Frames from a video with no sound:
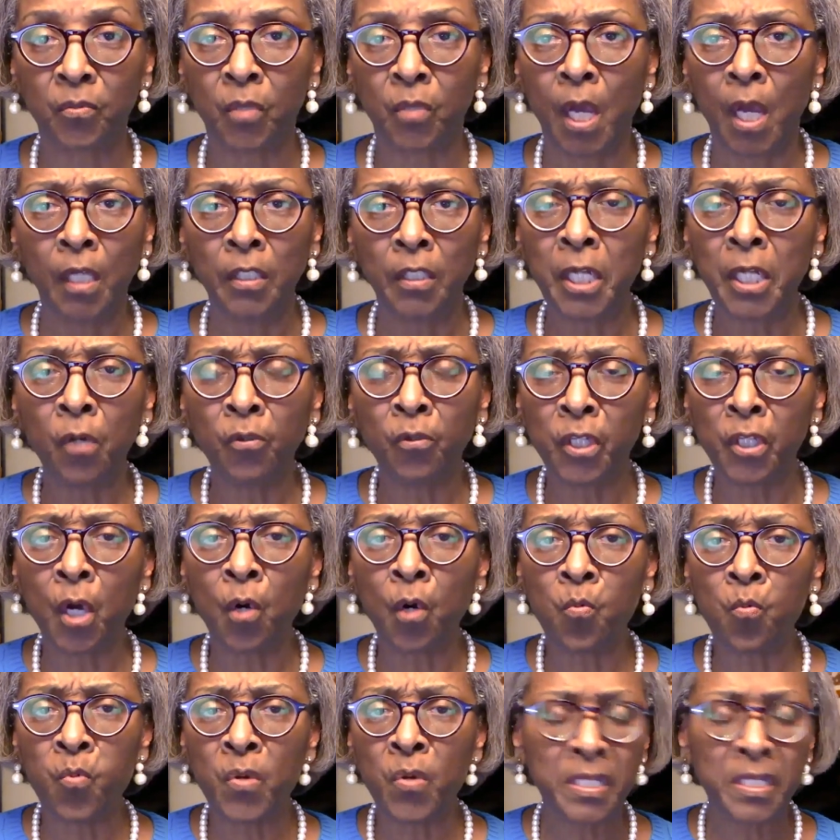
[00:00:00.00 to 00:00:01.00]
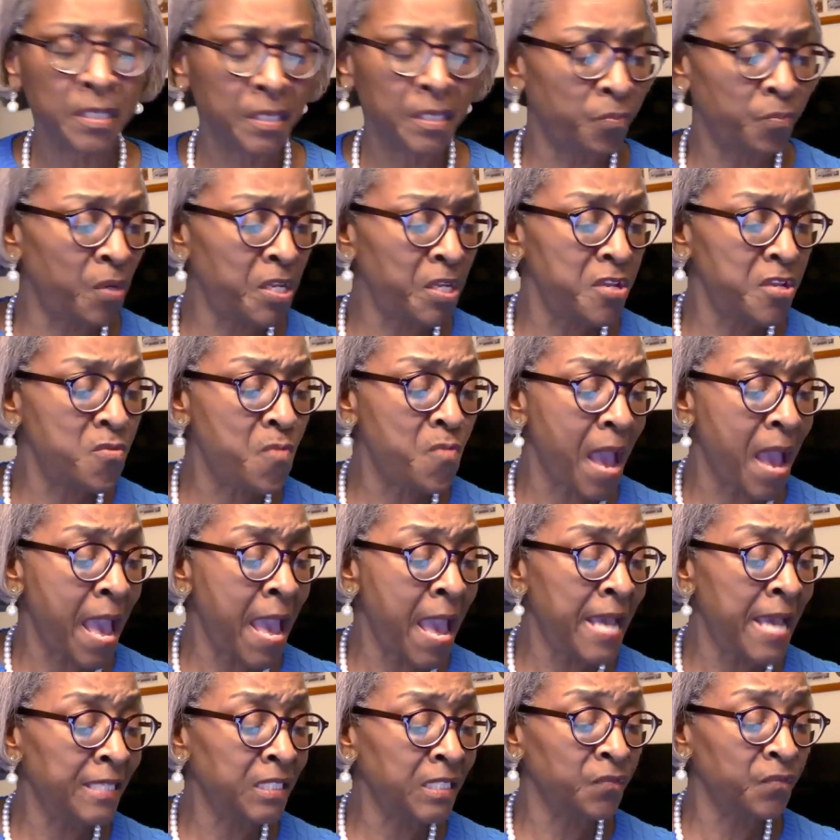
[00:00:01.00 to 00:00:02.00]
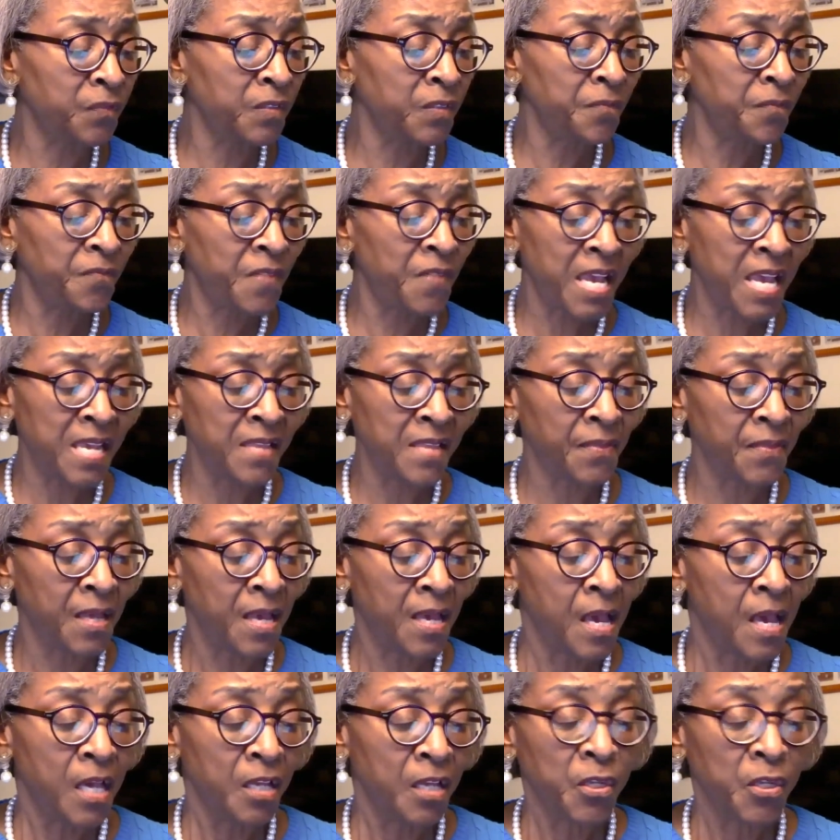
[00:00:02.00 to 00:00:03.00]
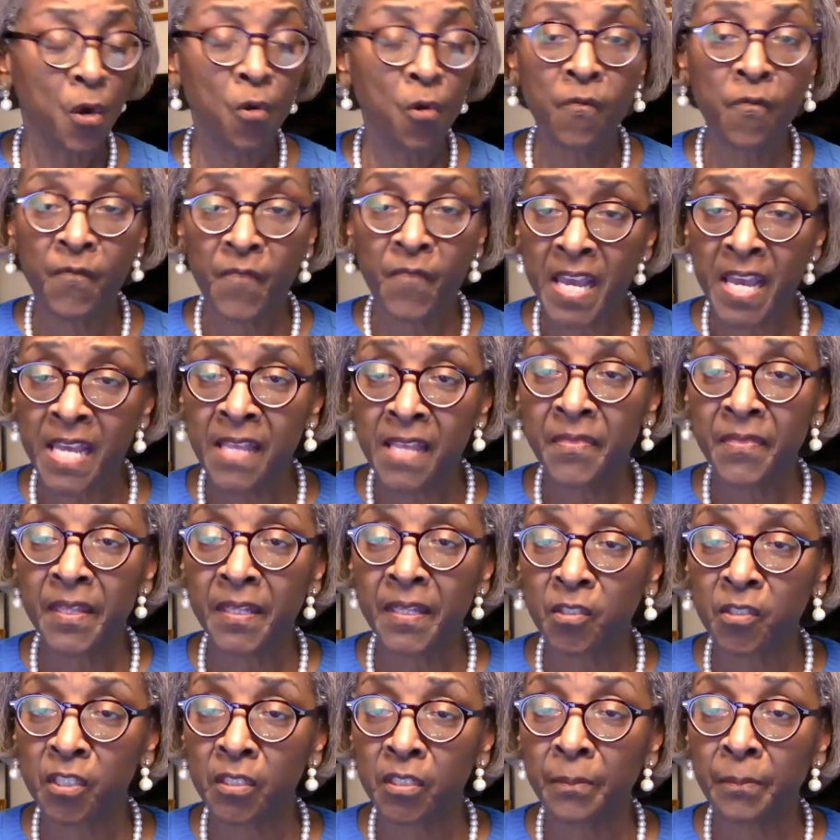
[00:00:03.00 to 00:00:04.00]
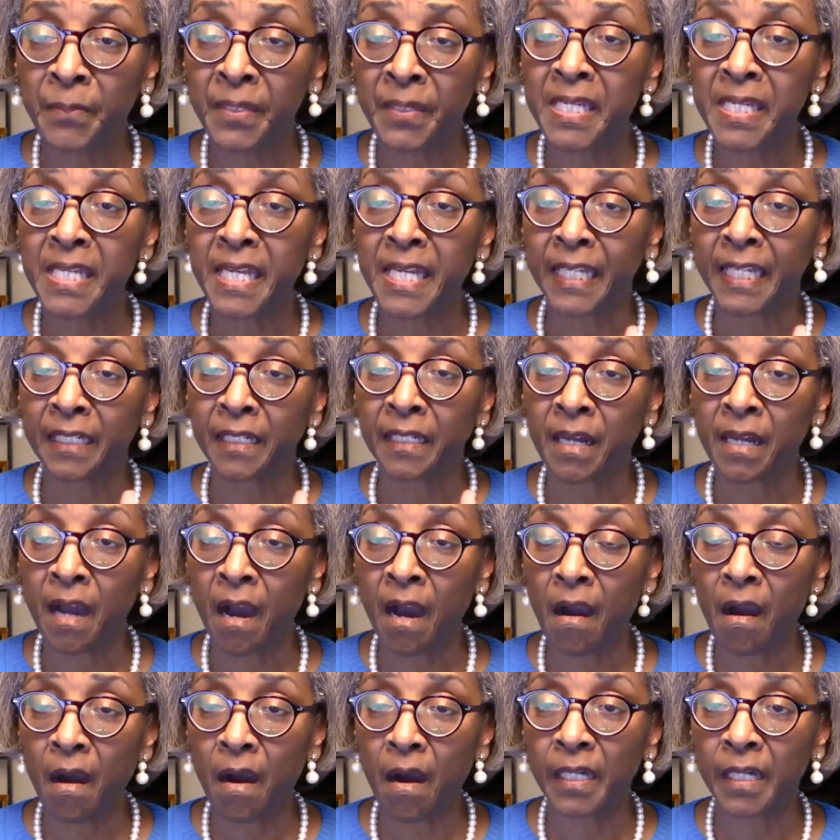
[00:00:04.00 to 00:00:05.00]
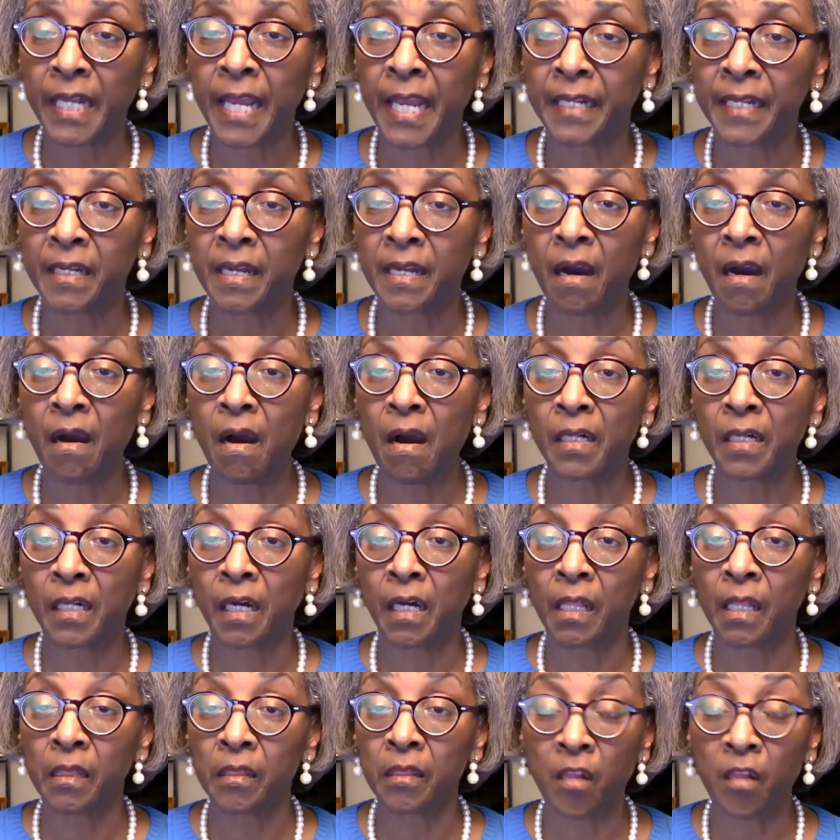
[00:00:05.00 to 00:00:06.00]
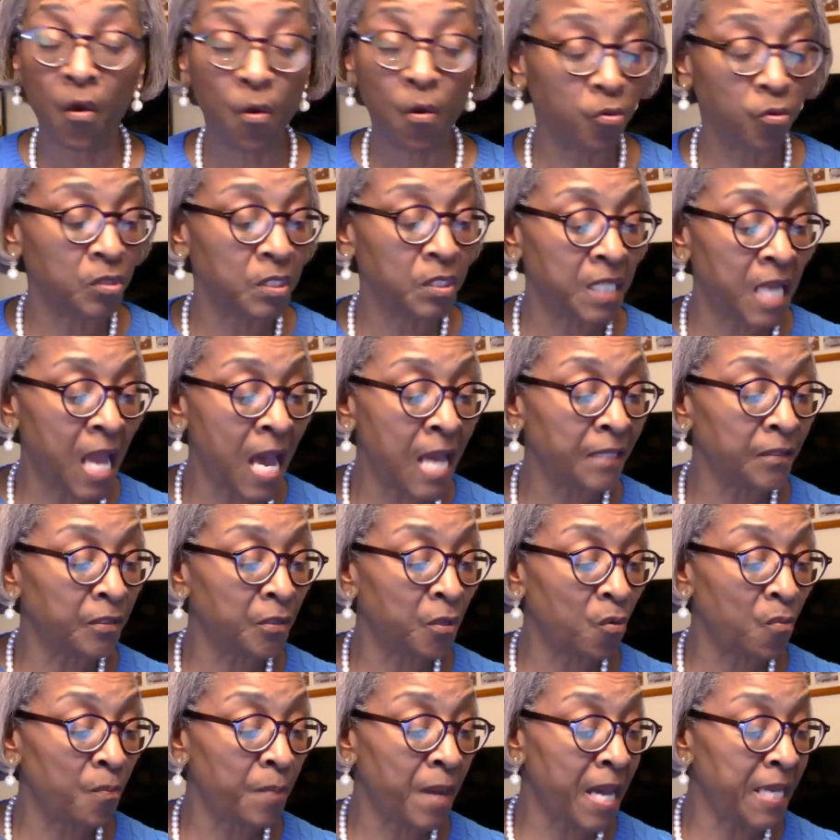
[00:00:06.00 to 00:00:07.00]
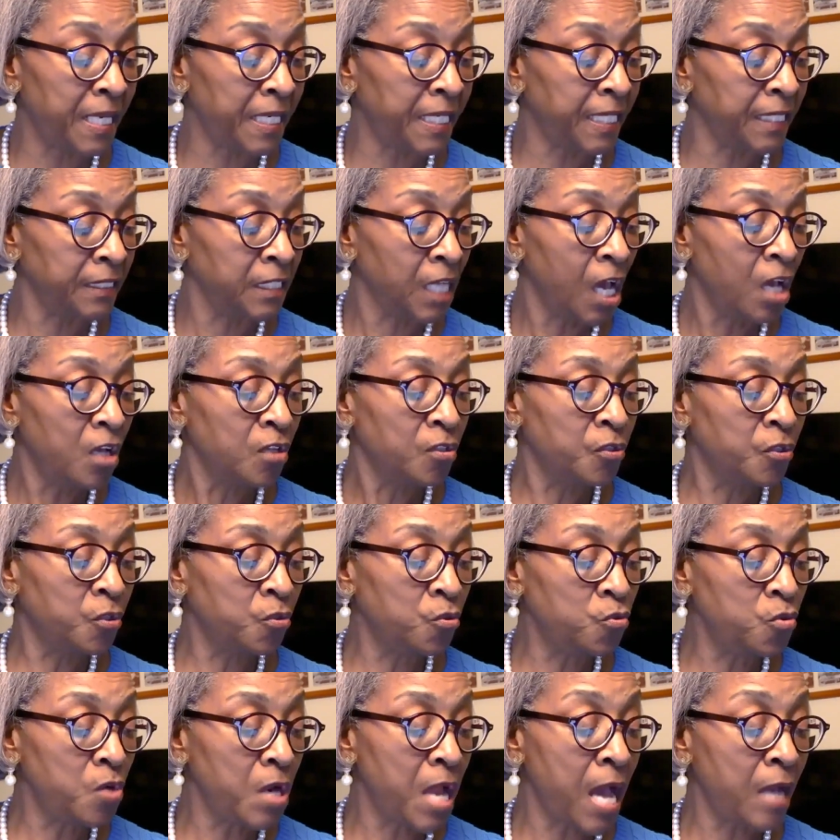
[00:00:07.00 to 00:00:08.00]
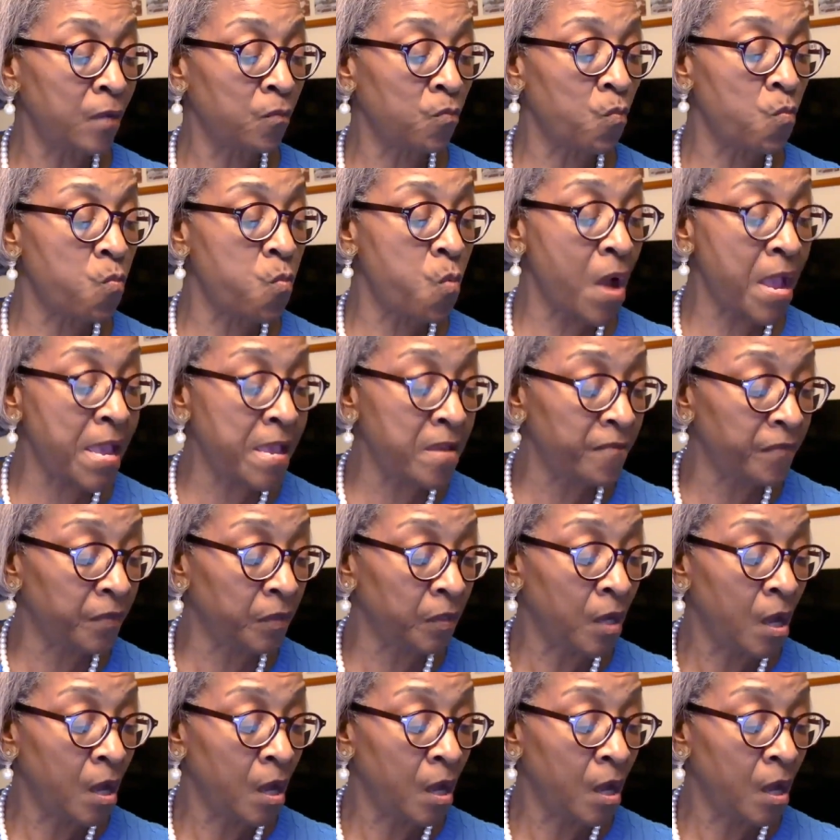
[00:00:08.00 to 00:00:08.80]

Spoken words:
No, your wisdom, when you ask for faith, your faith should be in God and God alone, not nobody else. Do not waver.